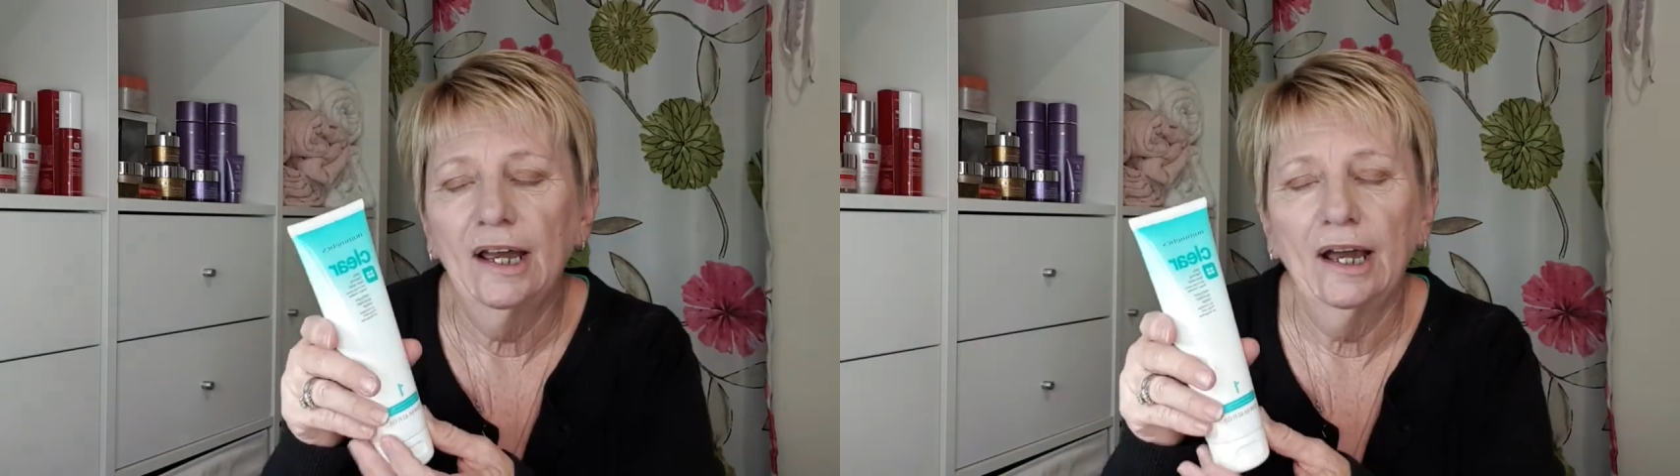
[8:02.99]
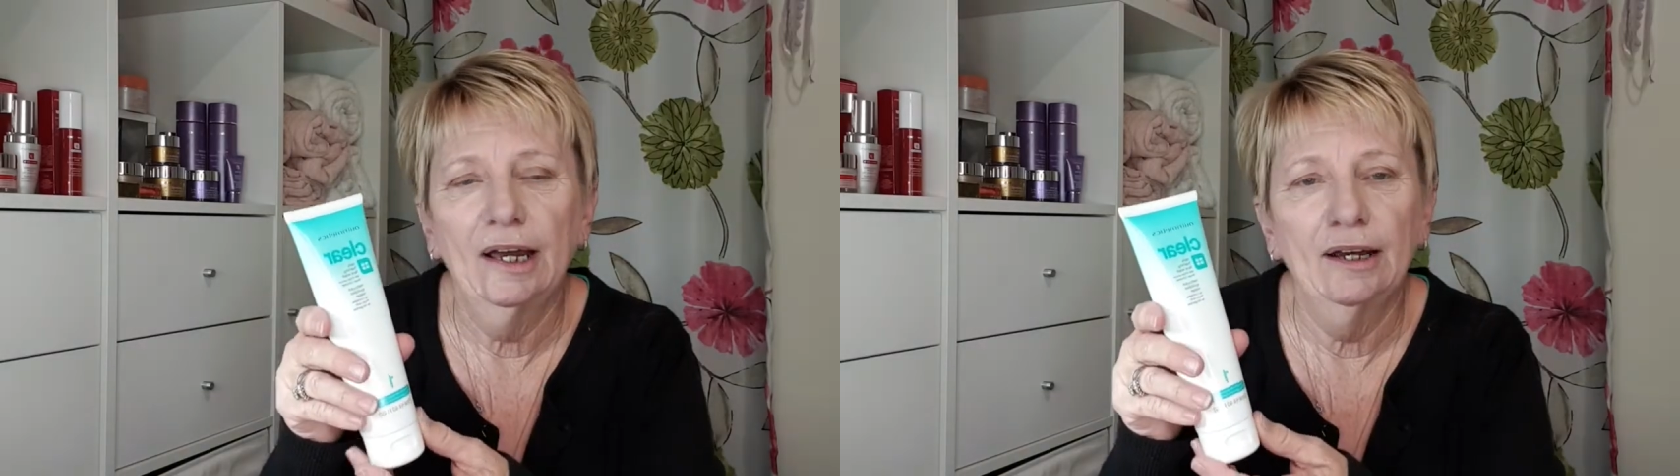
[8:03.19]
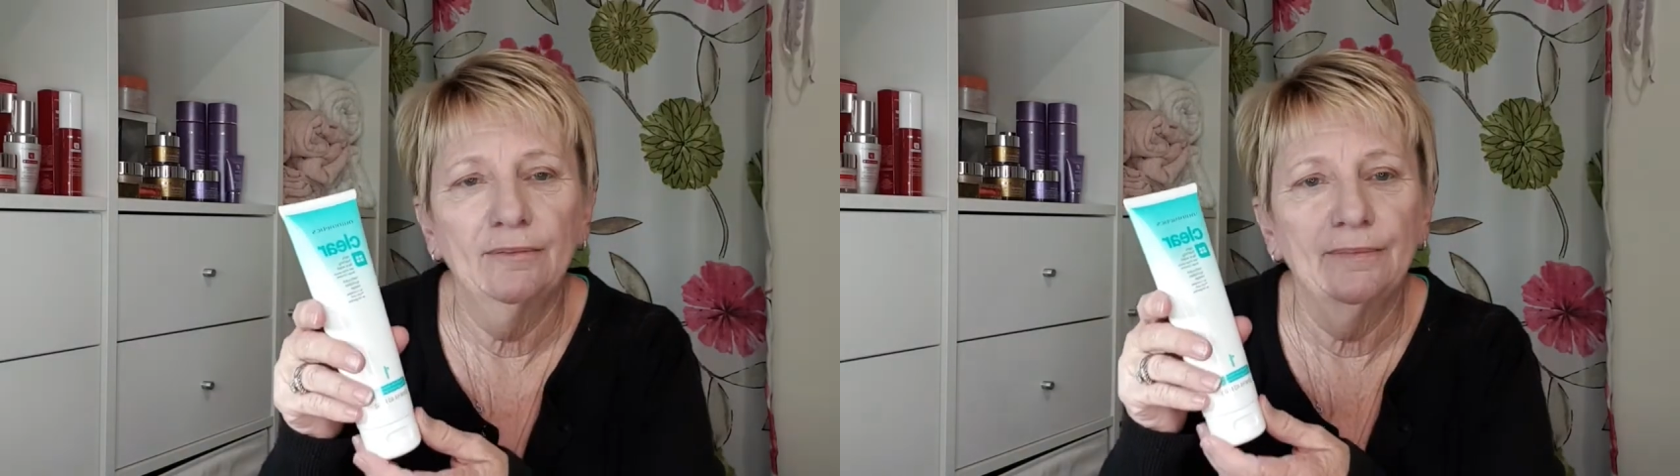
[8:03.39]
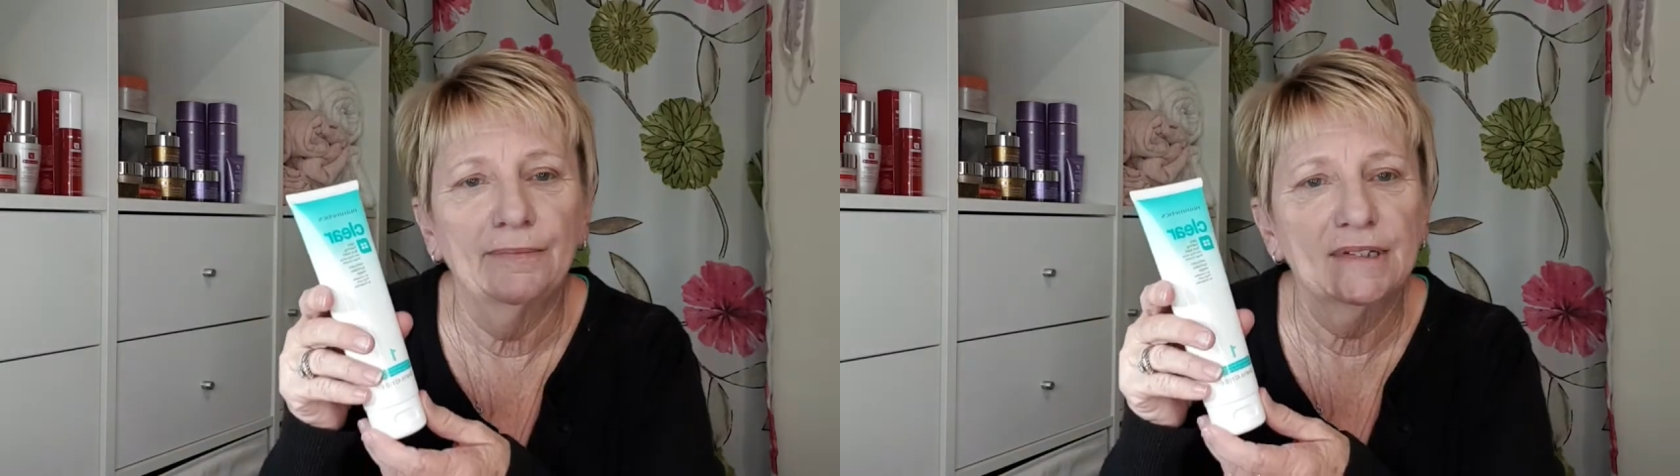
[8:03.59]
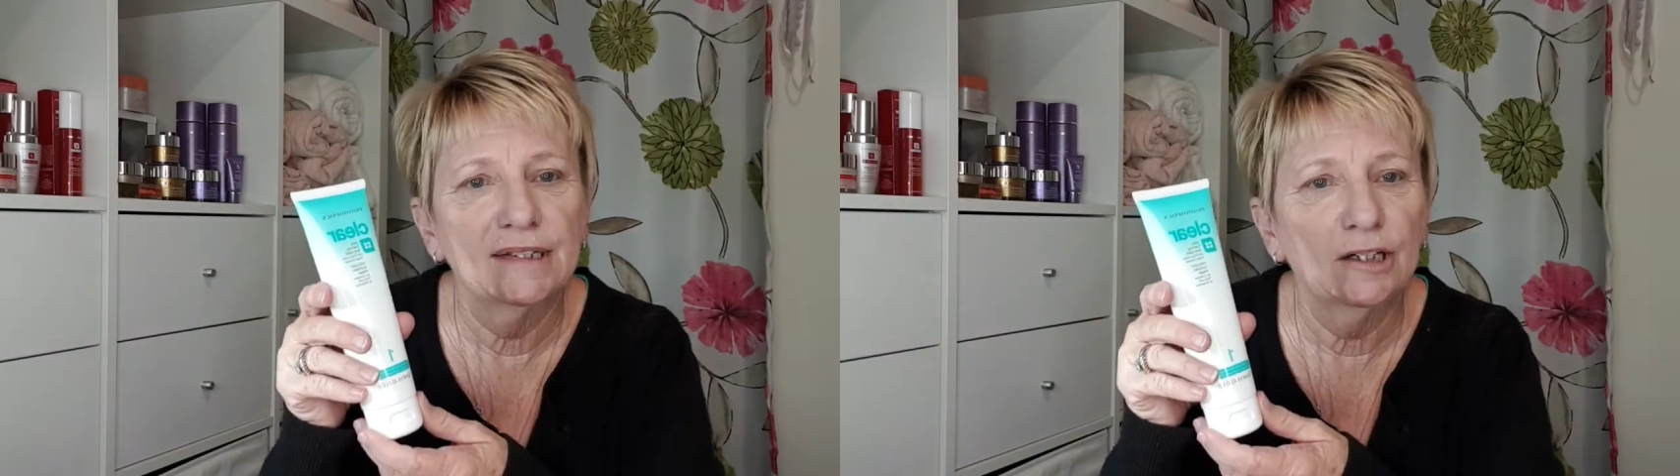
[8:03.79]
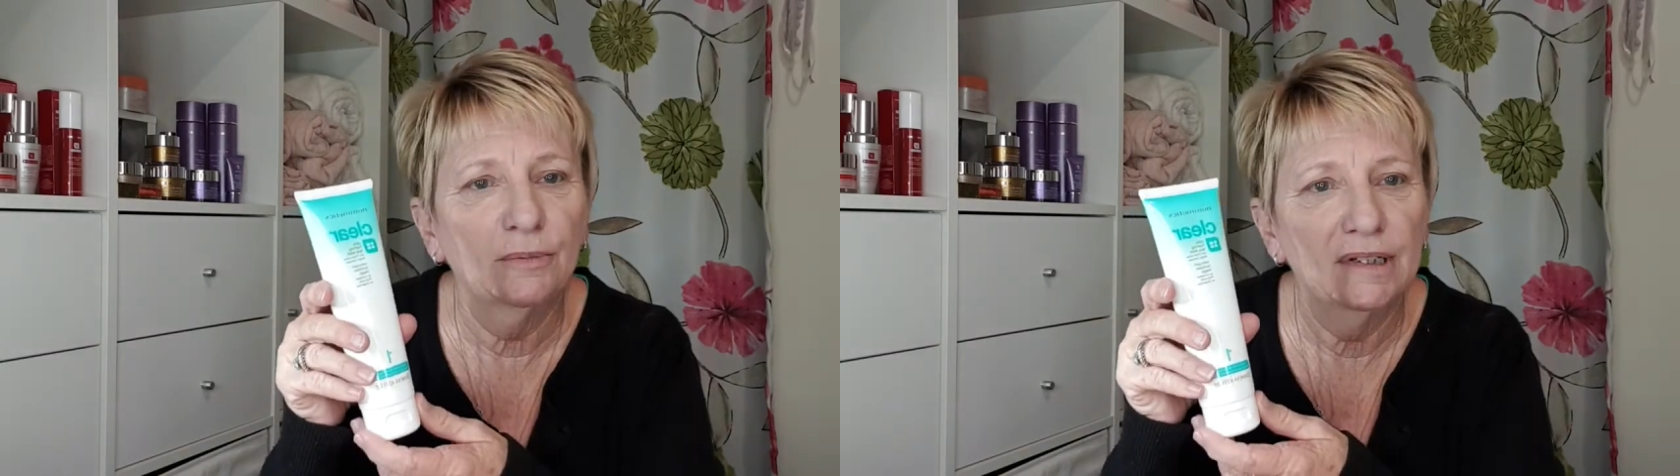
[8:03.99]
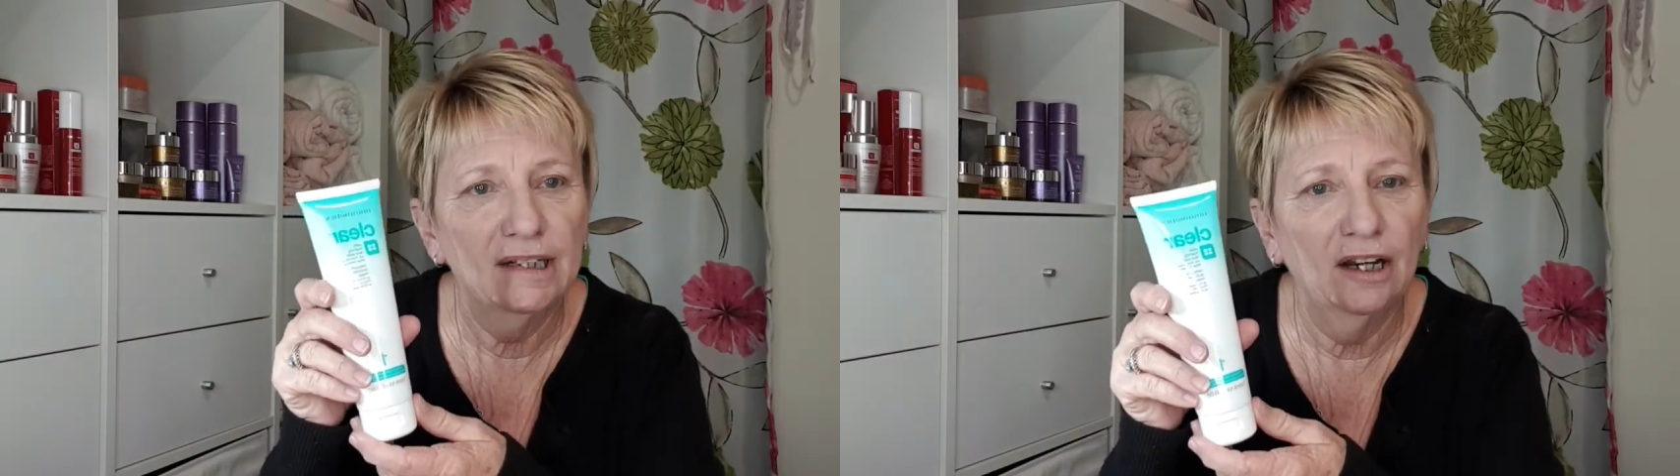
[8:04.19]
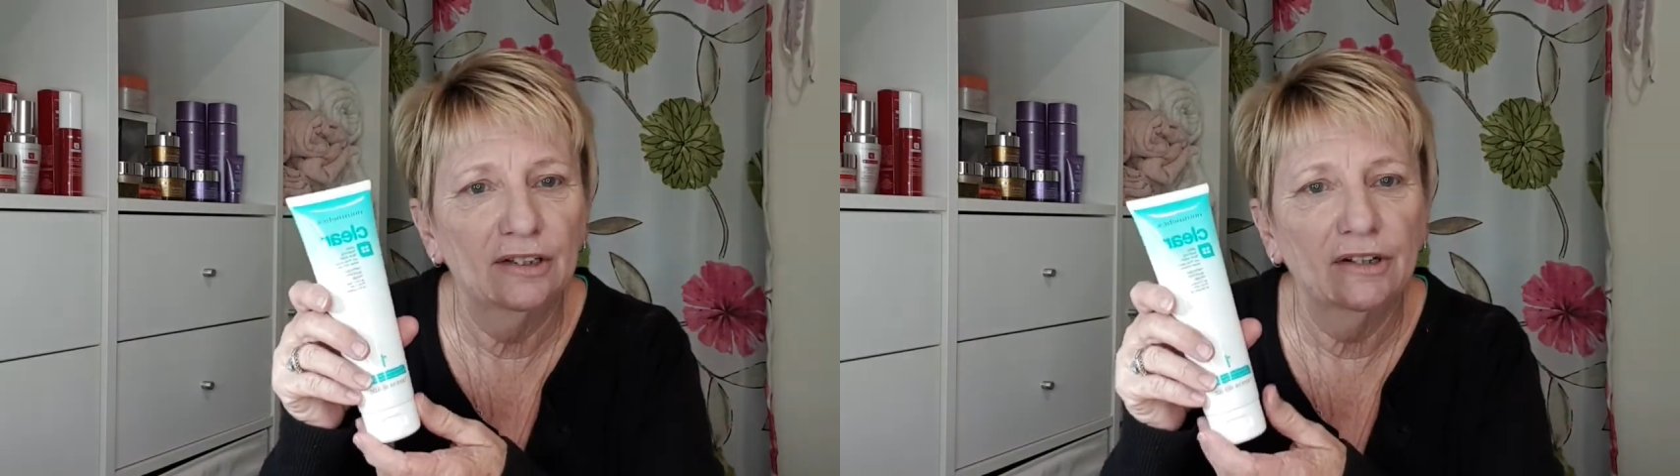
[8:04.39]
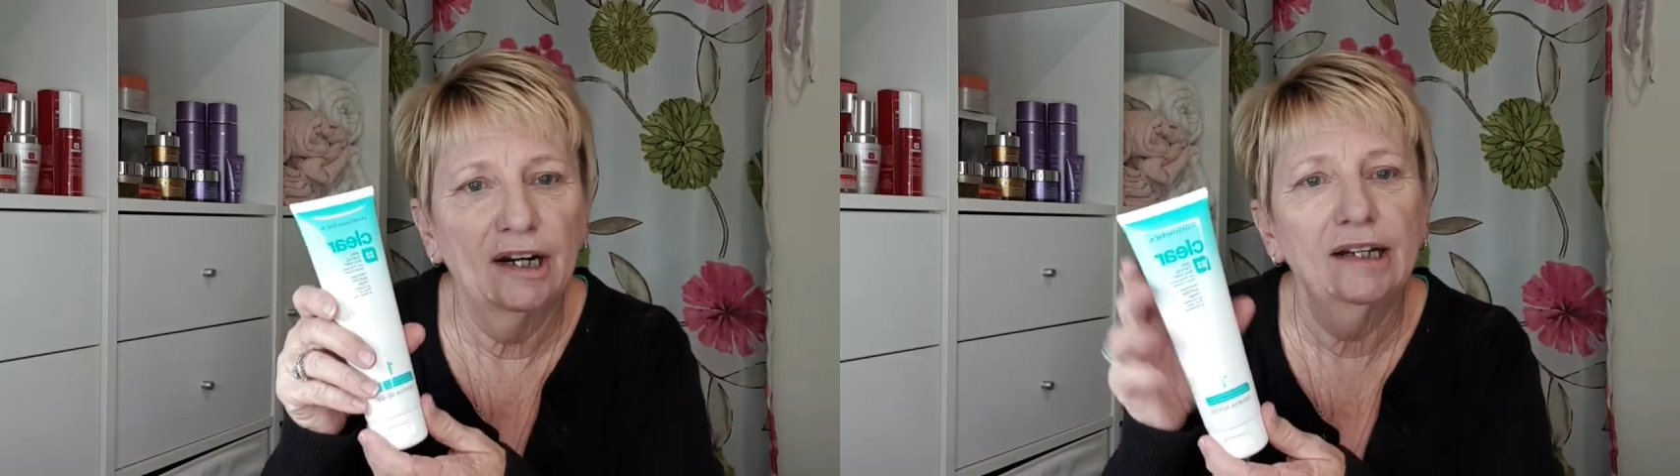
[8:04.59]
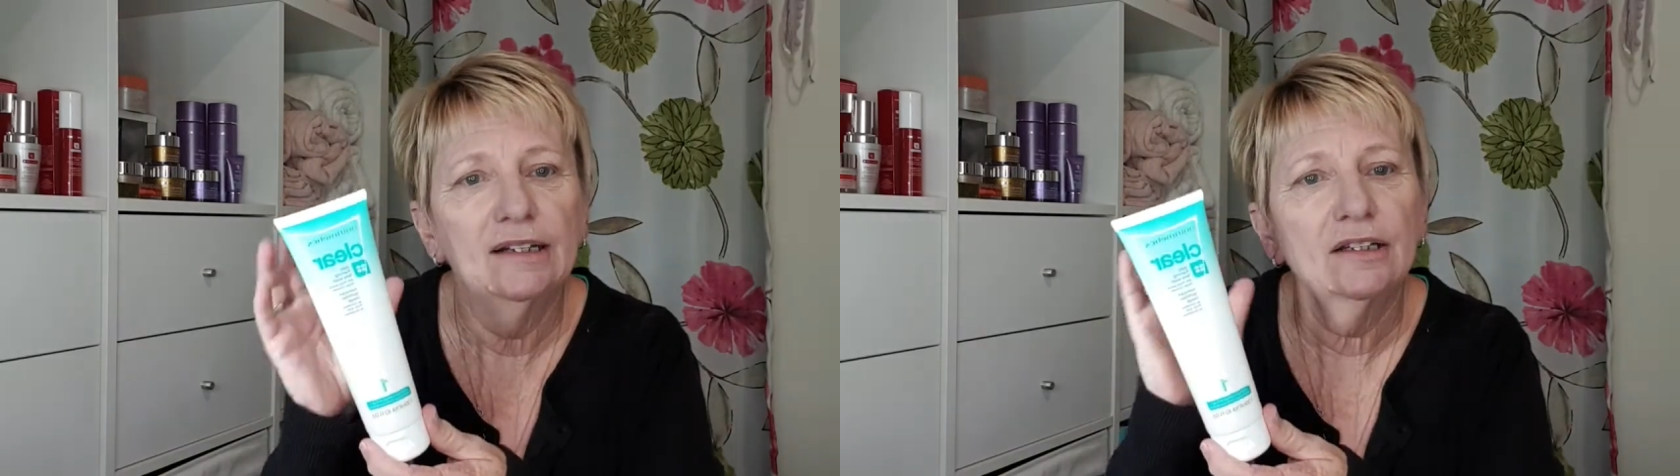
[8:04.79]
to stop it
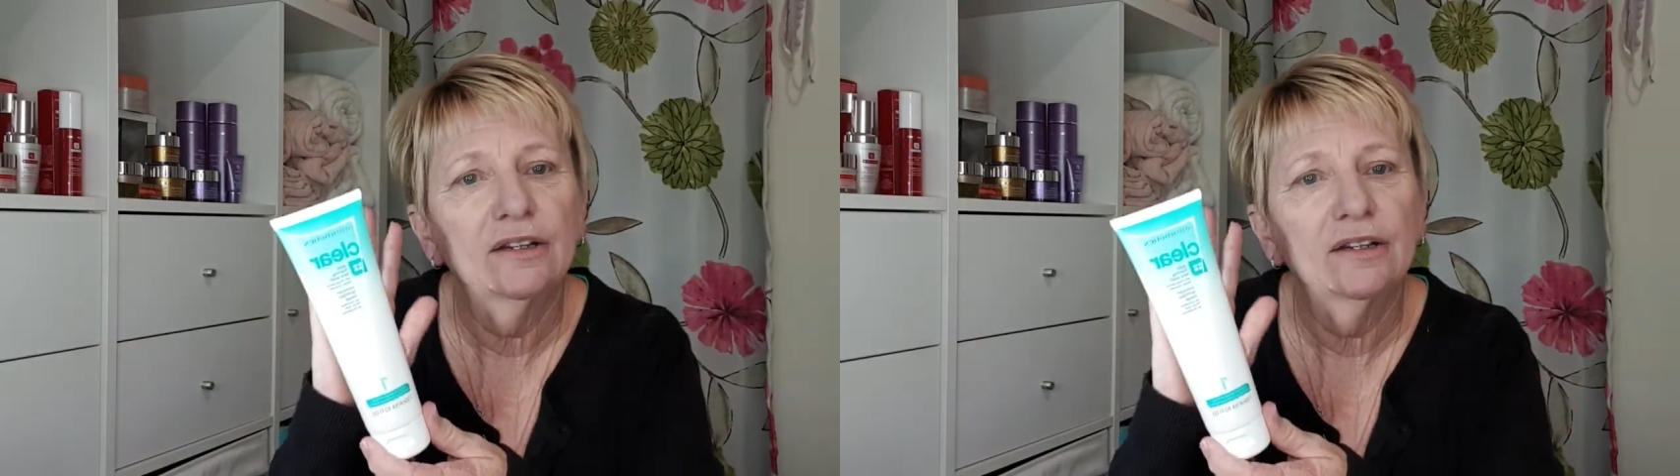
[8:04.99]
dehydrating.